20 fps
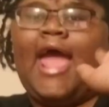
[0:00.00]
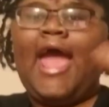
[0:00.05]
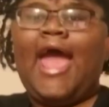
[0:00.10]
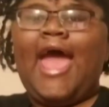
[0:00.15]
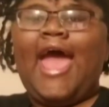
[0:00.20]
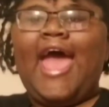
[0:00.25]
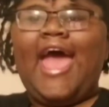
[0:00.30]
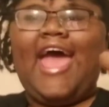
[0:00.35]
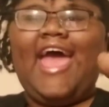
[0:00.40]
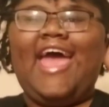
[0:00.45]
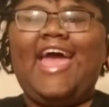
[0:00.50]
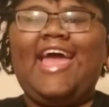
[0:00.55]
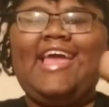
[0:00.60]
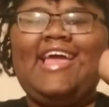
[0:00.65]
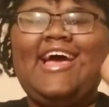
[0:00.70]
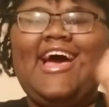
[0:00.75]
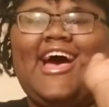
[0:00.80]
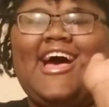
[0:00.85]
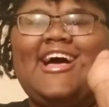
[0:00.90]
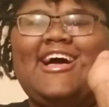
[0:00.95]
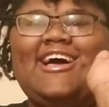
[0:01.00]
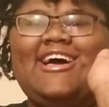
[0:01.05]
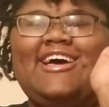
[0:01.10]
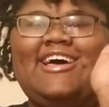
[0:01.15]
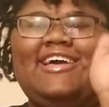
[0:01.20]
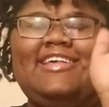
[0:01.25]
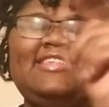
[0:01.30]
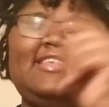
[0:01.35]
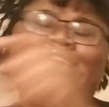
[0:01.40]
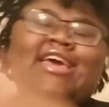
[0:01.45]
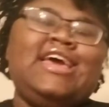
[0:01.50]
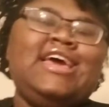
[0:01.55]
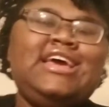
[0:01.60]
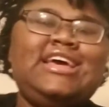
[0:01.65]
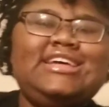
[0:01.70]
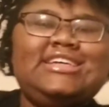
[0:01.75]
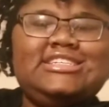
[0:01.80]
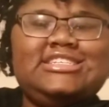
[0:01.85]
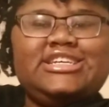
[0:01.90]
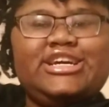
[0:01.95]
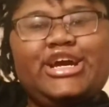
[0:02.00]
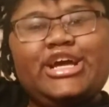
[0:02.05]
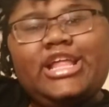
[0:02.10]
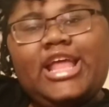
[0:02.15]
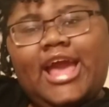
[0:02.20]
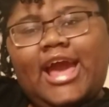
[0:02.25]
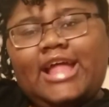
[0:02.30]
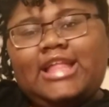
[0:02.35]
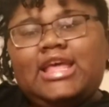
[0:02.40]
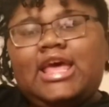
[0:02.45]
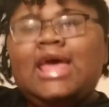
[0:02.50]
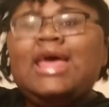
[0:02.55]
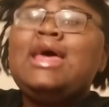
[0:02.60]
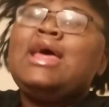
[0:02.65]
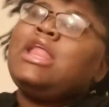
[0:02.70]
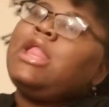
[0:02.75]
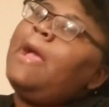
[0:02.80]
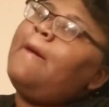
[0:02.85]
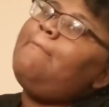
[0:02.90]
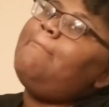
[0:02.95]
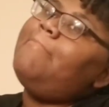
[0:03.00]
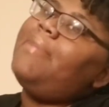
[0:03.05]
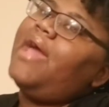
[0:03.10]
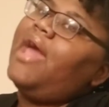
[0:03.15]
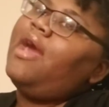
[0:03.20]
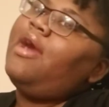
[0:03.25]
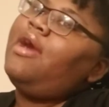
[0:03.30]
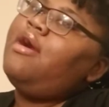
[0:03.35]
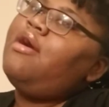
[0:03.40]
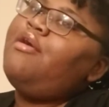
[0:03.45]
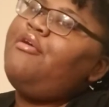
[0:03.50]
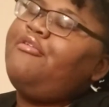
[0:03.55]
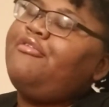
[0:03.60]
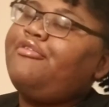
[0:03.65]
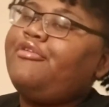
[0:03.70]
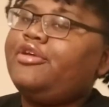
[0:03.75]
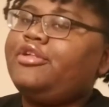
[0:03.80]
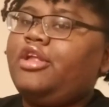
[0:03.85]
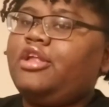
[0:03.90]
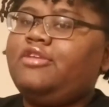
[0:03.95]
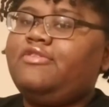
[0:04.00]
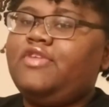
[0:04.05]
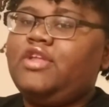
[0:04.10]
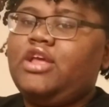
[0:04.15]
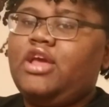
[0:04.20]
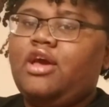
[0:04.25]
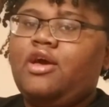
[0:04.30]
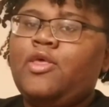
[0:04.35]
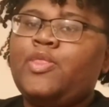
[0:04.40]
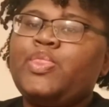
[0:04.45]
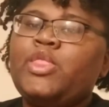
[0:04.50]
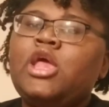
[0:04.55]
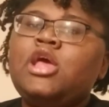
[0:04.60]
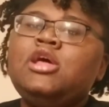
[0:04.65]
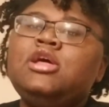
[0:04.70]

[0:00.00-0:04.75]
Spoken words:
Hey guys, it's your girl DaYanna, and I'm back for another video.